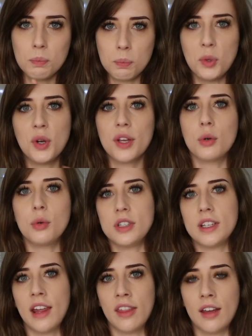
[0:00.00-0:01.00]
put it all
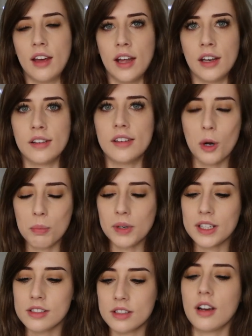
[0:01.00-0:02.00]
together and
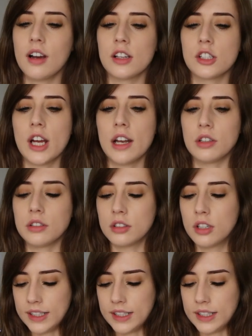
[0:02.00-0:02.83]
properly start a channel.